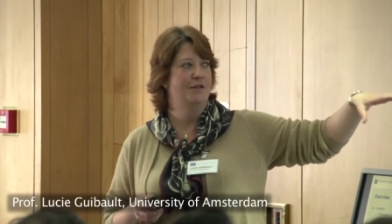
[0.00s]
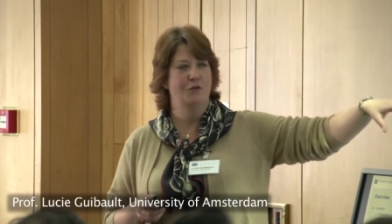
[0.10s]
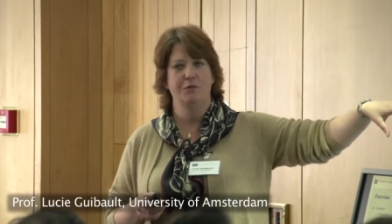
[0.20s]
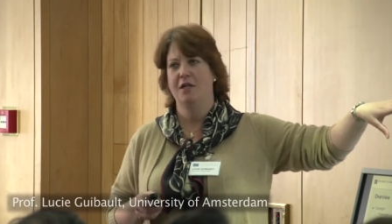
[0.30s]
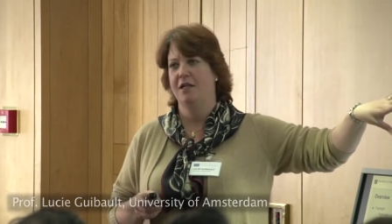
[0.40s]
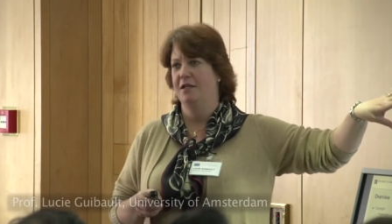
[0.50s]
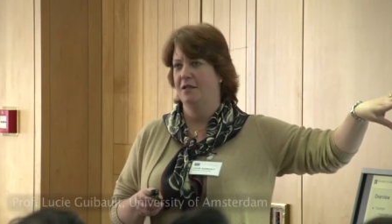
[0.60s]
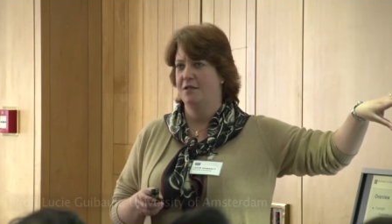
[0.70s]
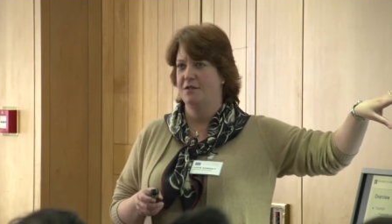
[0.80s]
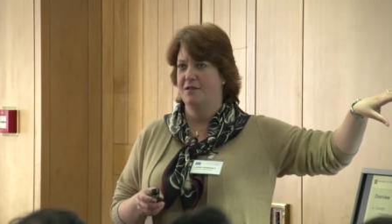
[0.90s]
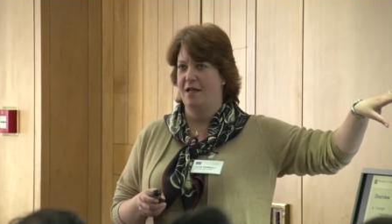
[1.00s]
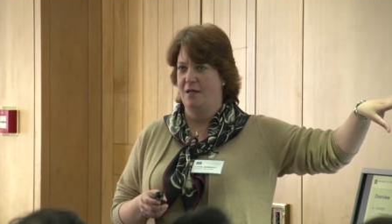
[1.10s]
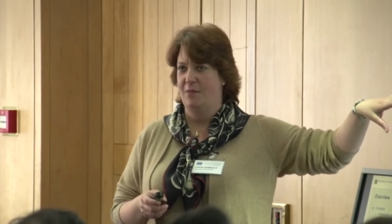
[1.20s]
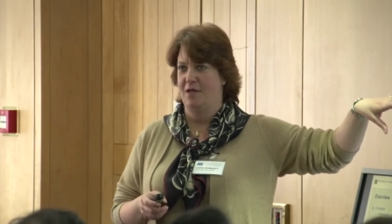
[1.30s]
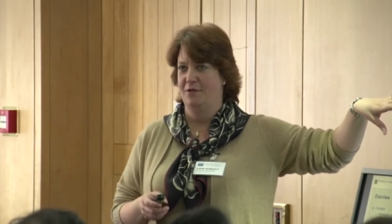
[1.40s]
the sui generis
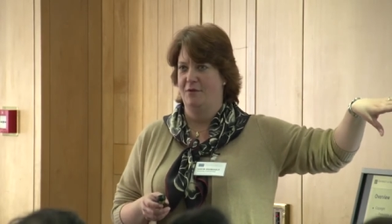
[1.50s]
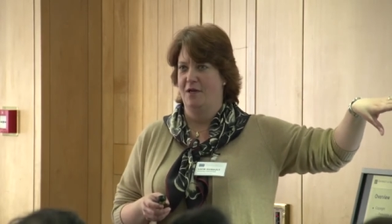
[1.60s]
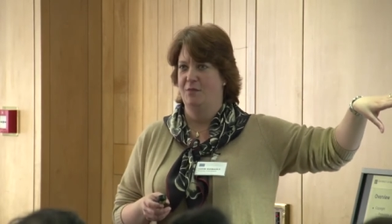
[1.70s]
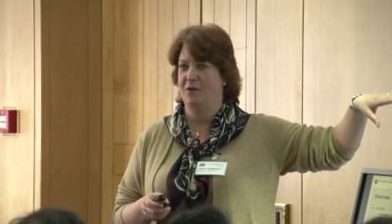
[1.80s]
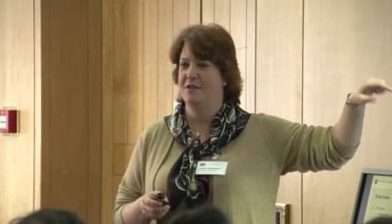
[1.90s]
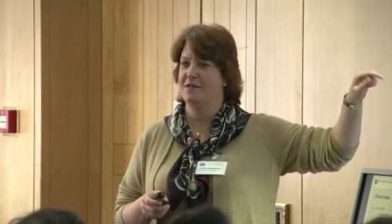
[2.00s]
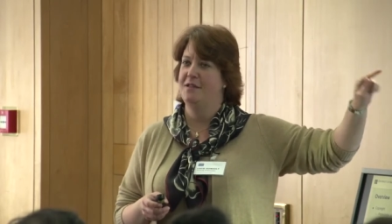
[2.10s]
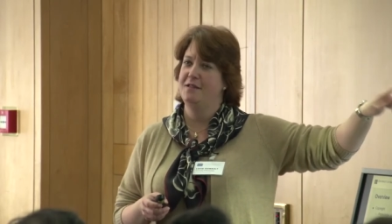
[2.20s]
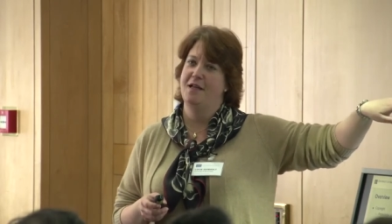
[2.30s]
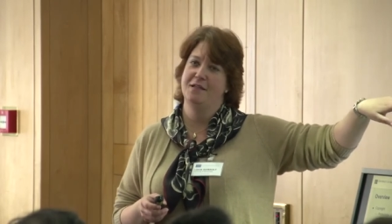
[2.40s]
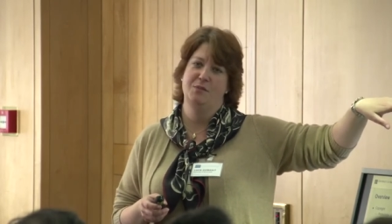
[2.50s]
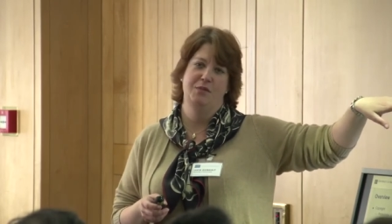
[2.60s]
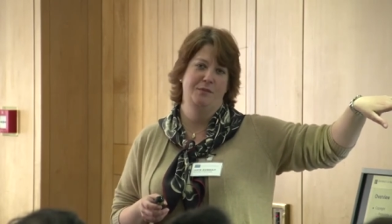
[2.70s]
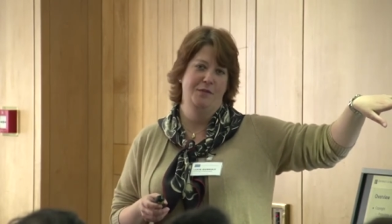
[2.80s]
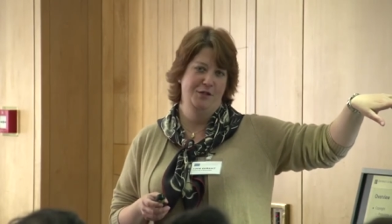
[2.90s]
database right, because this hasn't
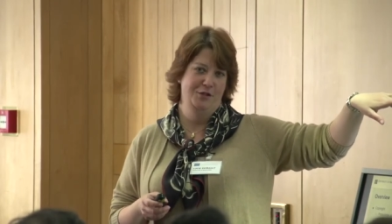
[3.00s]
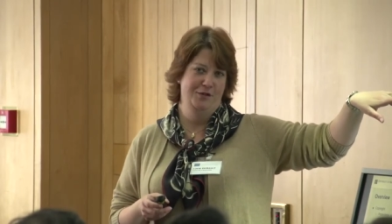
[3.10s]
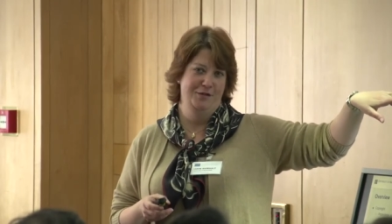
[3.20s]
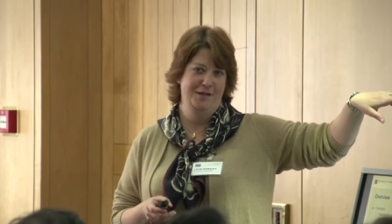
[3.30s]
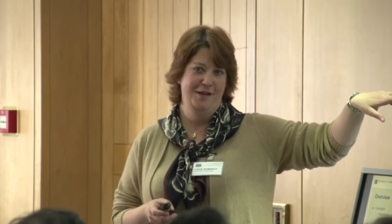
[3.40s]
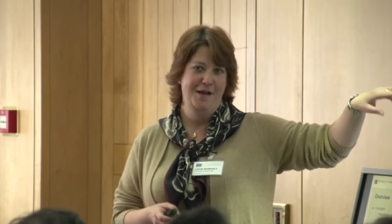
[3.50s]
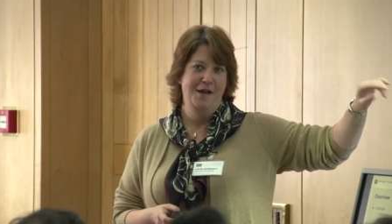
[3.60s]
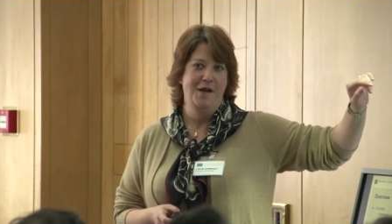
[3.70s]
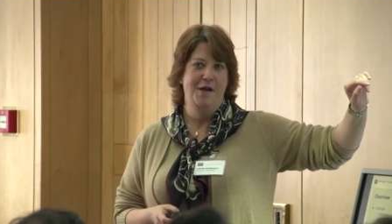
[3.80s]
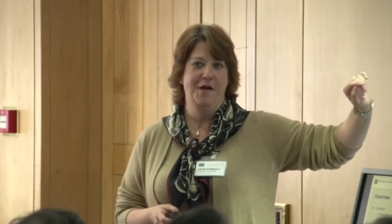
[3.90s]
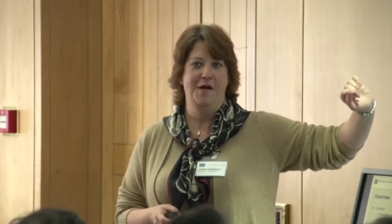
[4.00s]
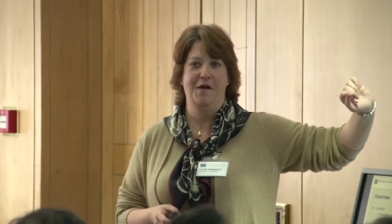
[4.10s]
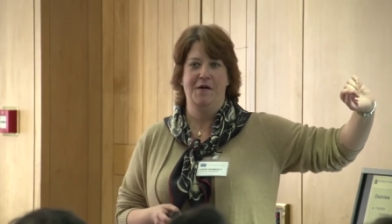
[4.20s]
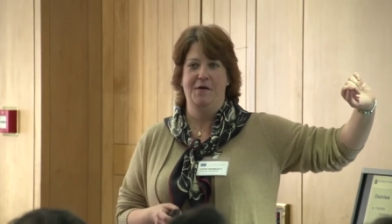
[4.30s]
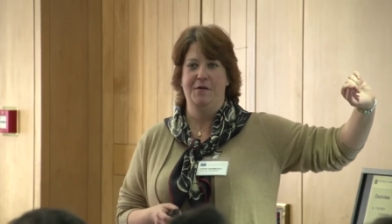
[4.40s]
been mentioned
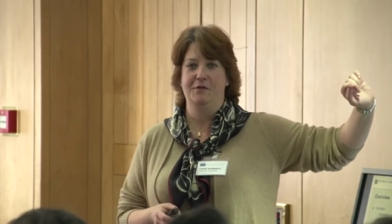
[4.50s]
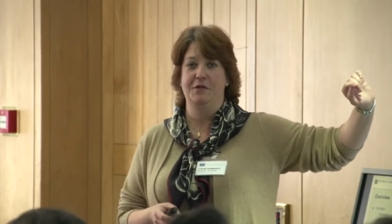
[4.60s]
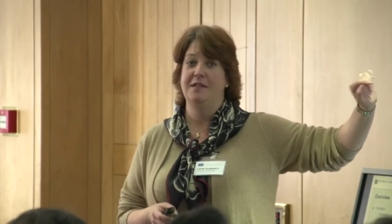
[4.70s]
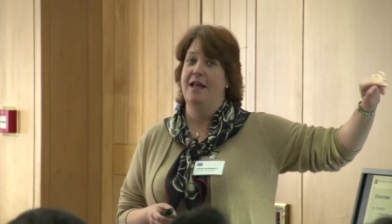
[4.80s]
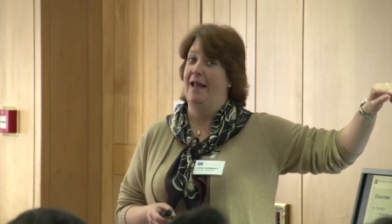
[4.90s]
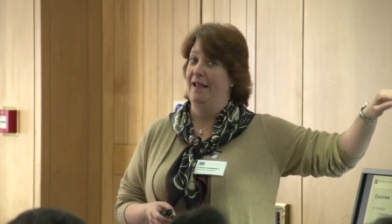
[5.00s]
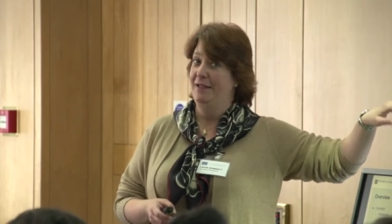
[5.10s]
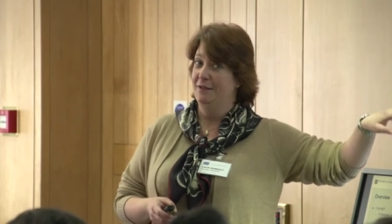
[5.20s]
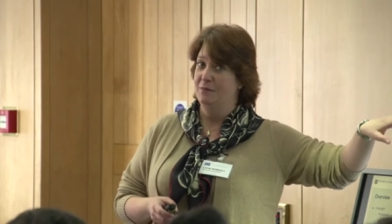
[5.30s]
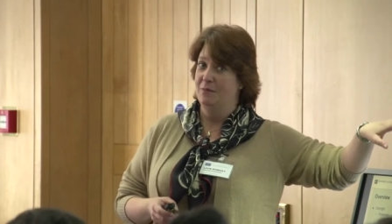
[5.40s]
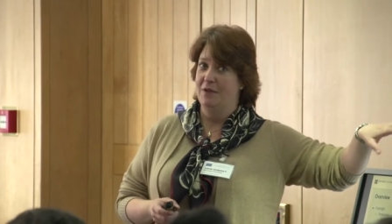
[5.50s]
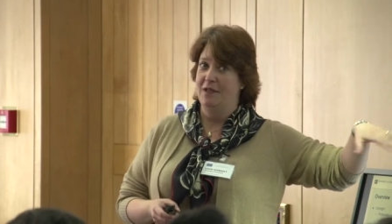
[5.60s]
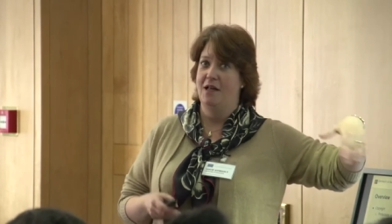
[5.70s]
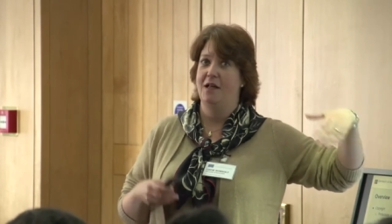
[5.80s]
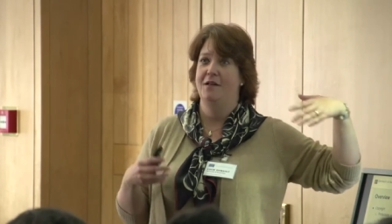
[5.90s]
uh, today,
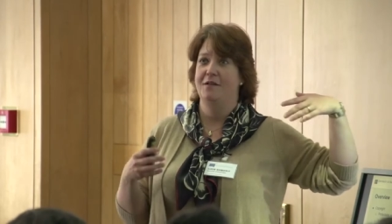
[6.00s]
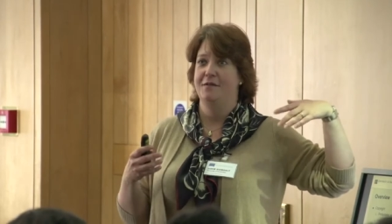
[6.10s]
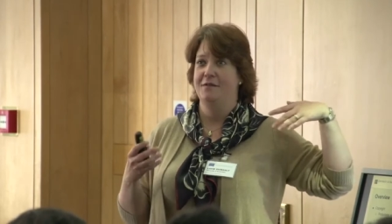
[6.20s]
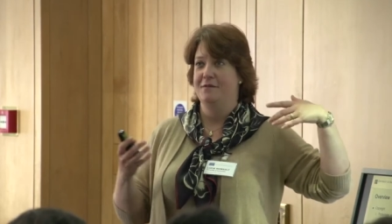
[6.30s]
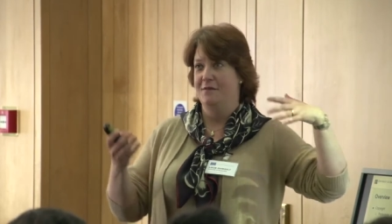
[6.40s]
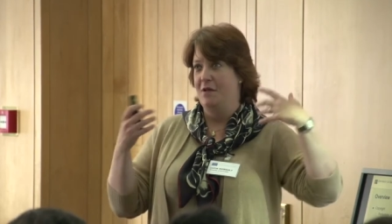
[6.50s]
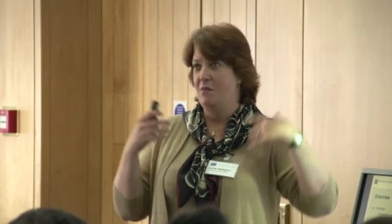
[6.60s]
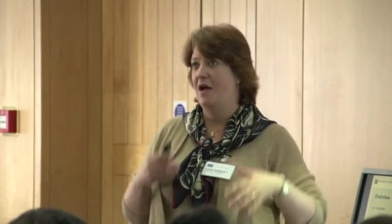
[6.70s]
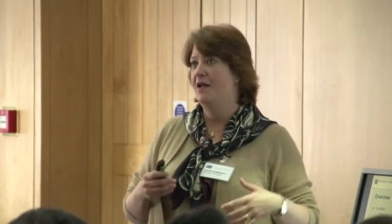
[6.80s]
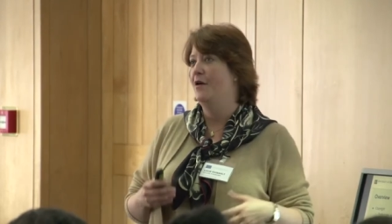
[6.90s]
but I, in my